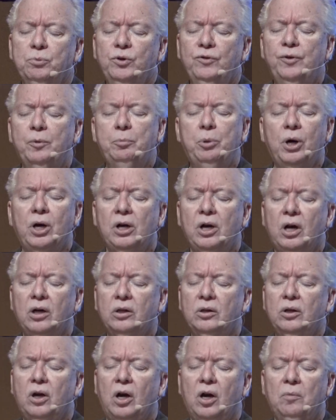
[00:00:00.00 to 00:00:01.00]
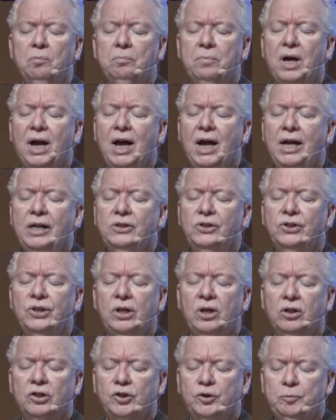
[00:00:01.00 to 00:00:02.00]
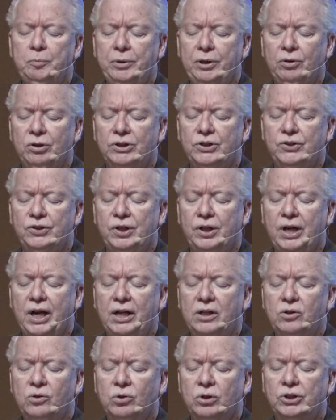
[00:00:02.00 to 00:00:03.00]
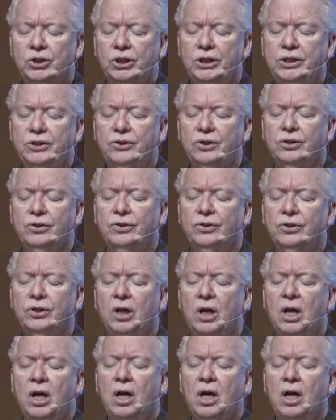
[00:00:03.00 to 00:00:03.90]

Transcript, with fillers: move upon our, our minds and our spirits today, Lord Jesus,